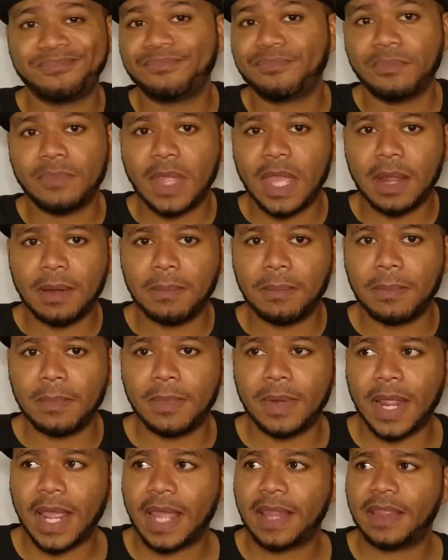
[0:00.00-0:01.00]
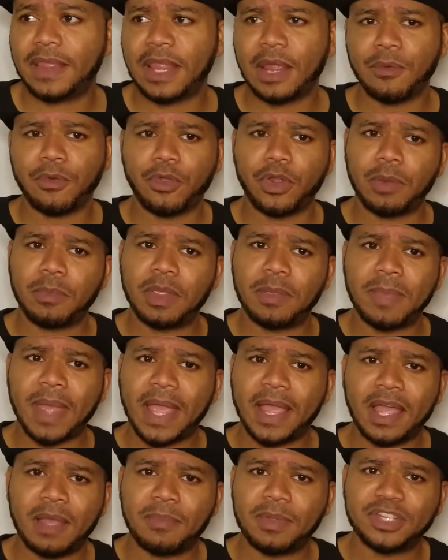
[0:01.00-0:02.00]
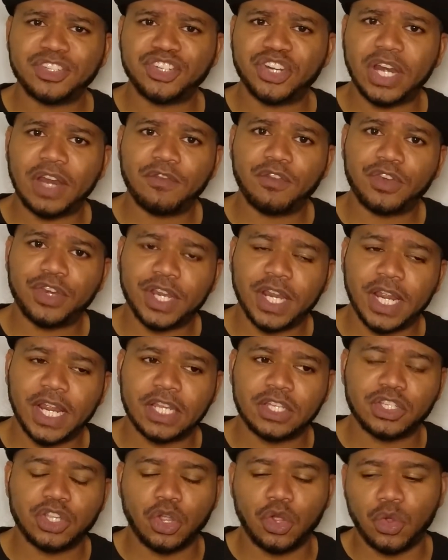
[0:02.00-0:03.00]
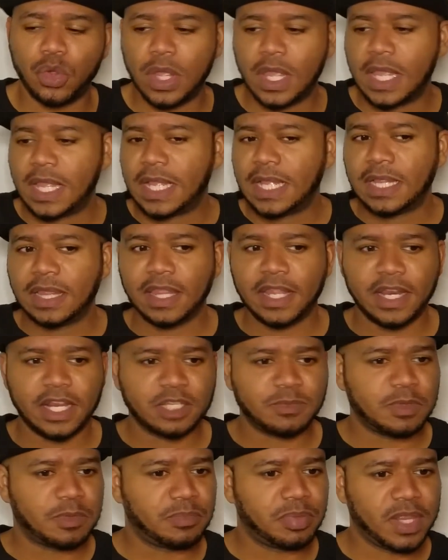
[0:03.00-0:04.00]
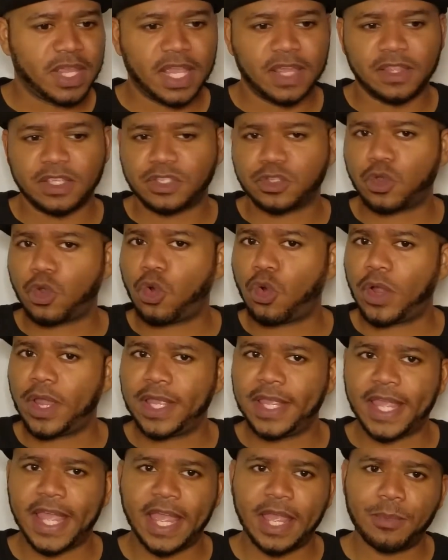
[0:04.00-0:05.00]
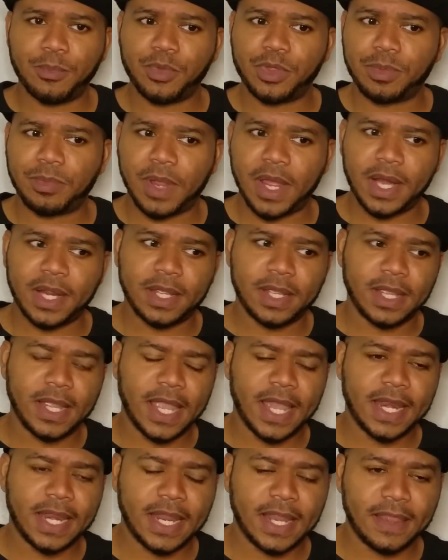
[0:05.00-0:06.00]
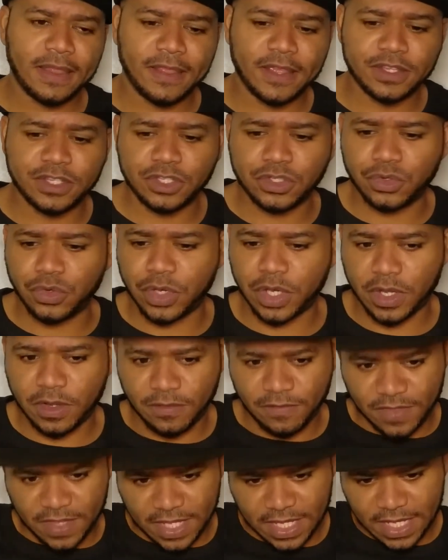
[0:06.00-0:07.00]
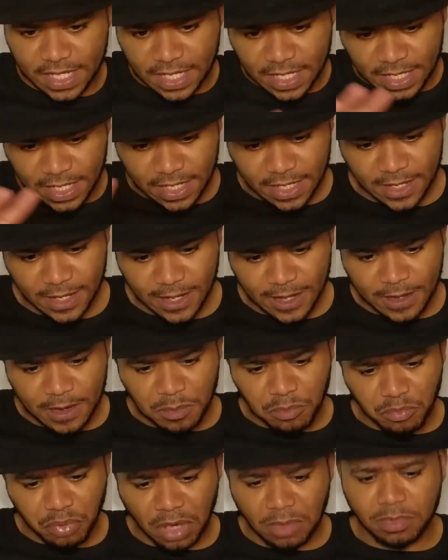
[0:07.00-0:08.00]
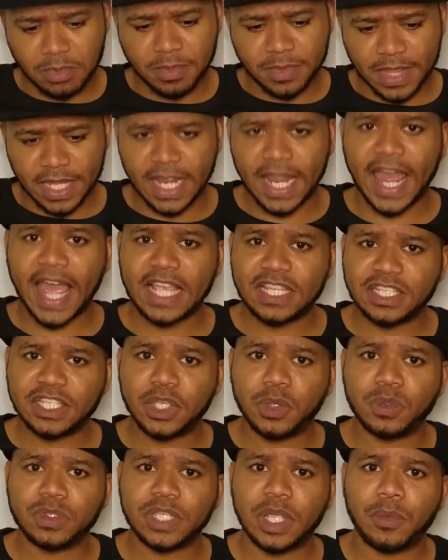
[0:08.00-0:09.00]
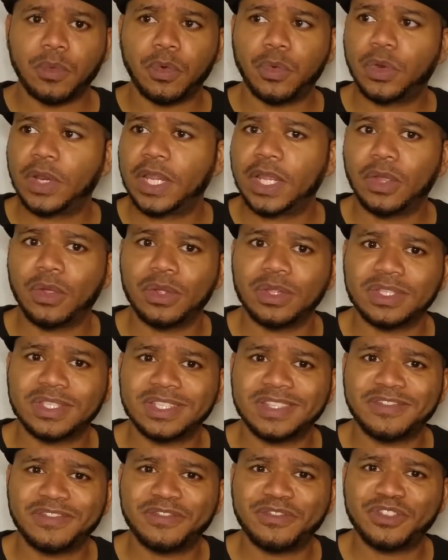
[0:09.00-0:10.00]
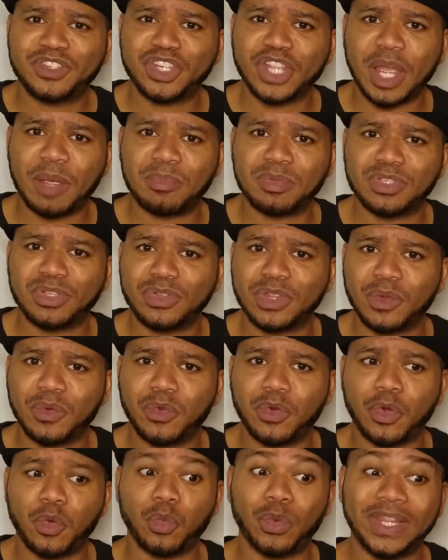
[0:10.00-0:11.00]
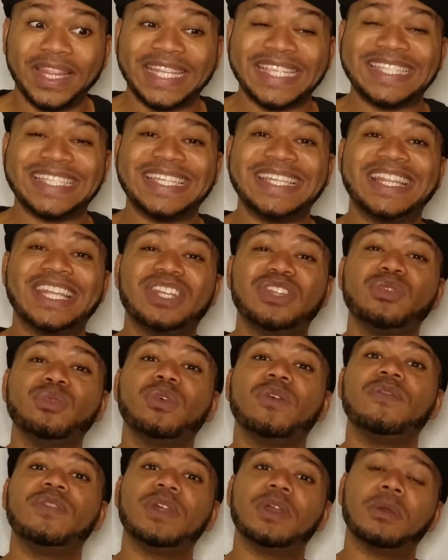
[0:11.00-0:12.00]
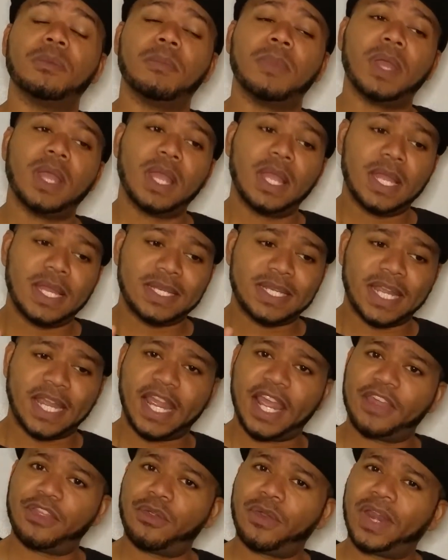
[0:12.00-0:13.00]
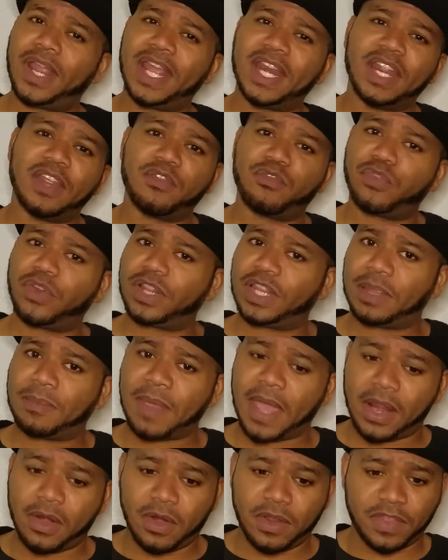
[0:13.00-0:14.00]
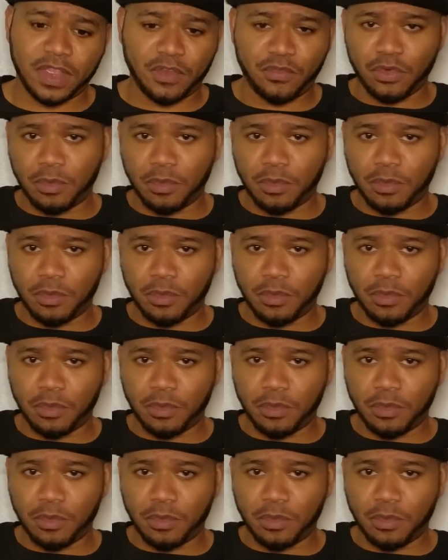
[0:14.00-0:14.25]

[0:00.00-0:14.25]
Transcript: and, and then they were going to meet back up, and she never did. So Linda's been playing this coy game with Monica, and this is sort of the... probably the last sequence that we're really going to, episode that we're going to really see the two of them together in any friendly manner. I think from